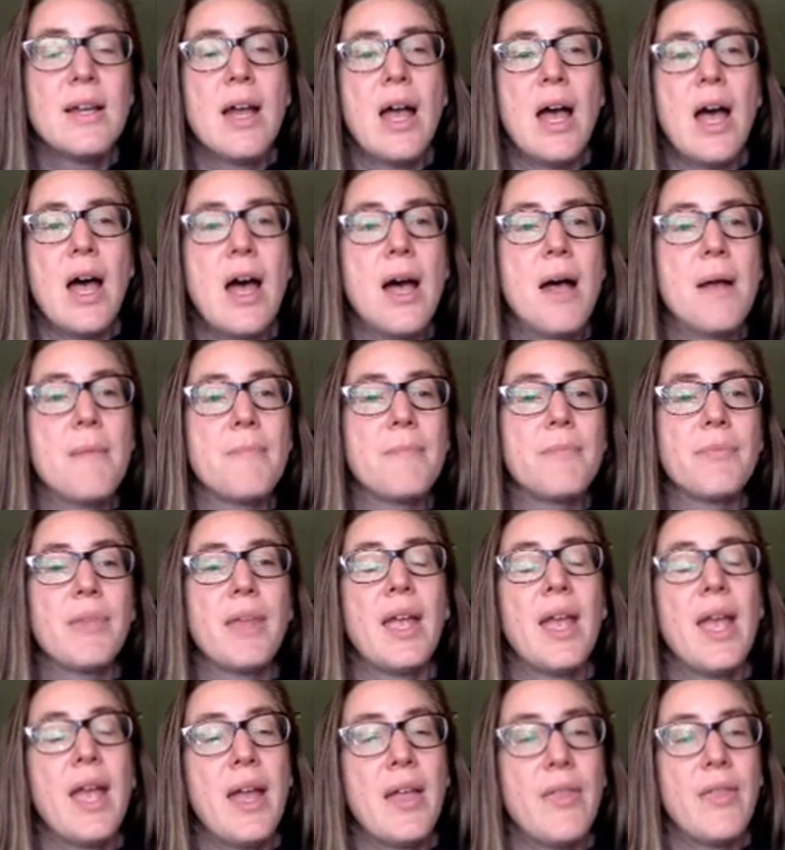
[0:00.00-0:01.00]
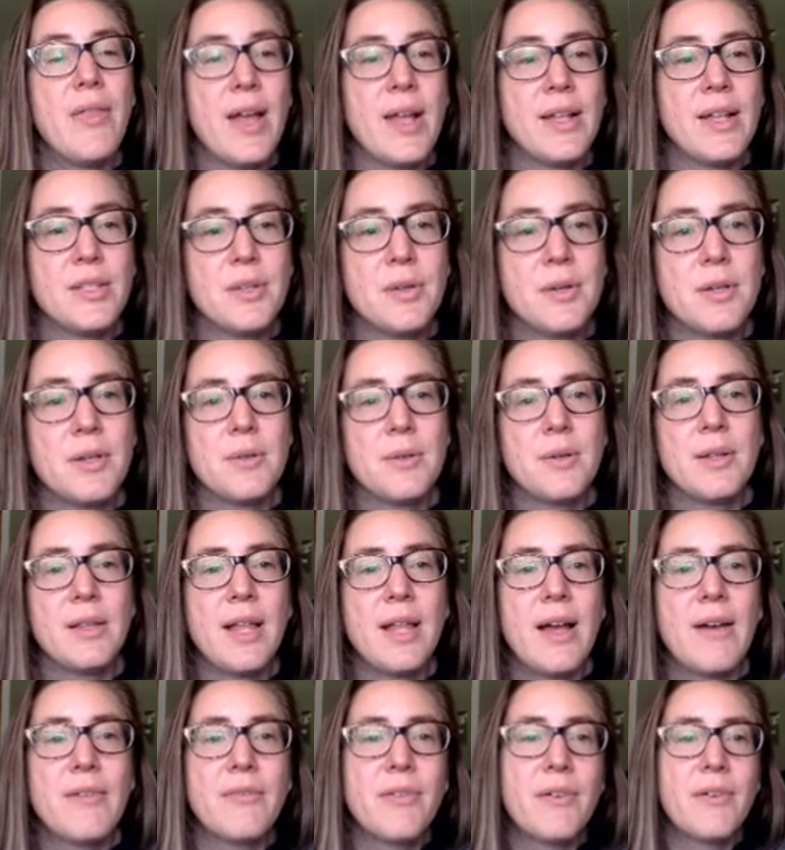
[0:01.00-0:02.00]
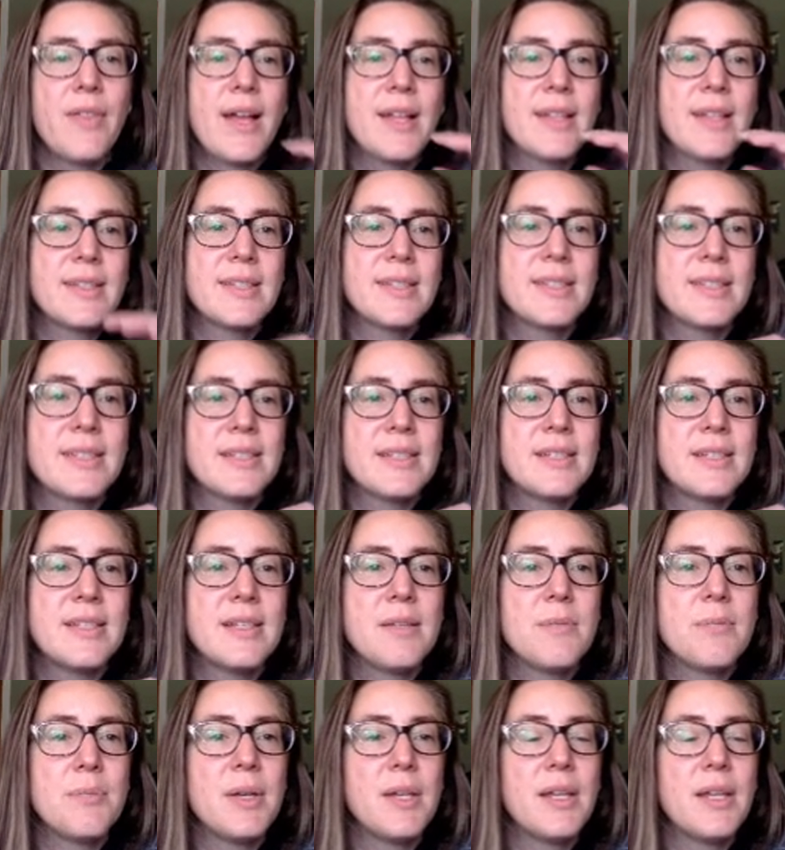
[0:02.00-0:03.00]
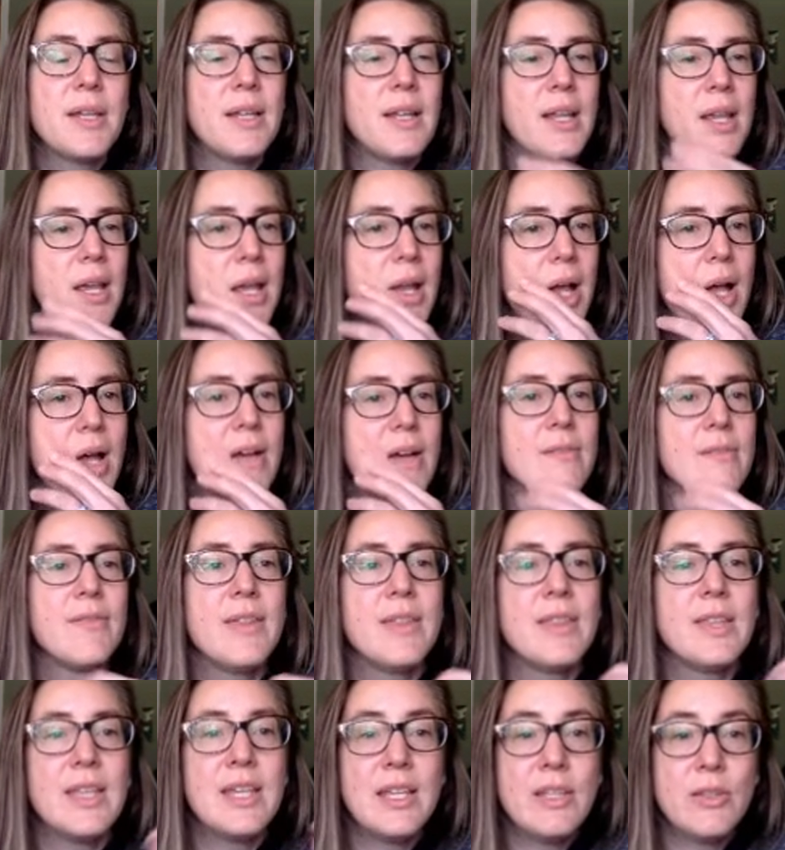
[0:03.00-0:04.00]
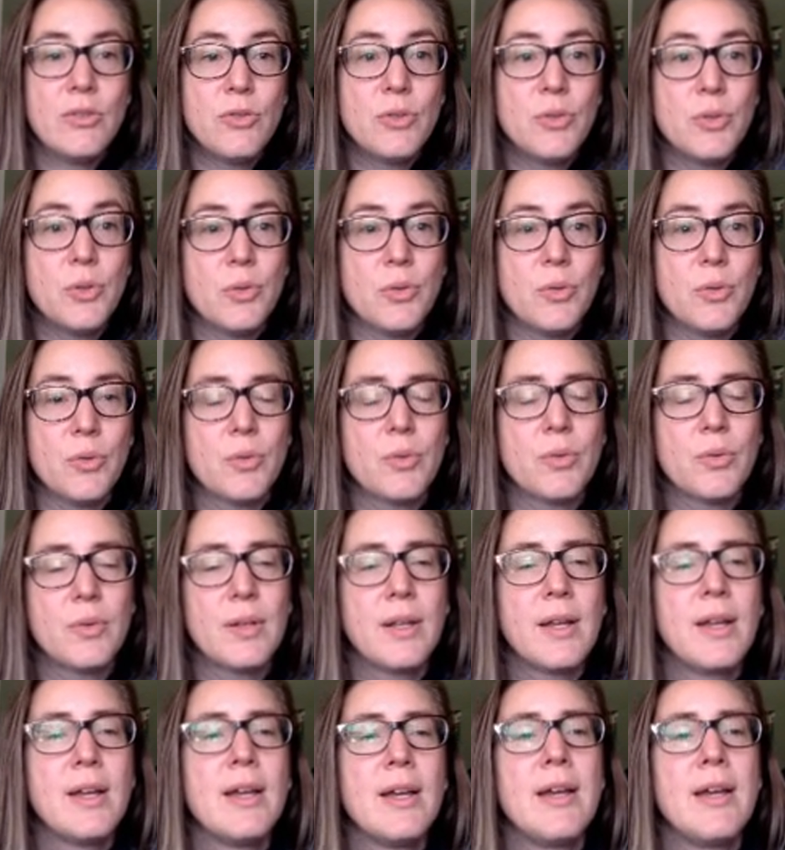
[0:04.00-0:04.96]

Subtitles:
and that's going to allow for that stability of the dune.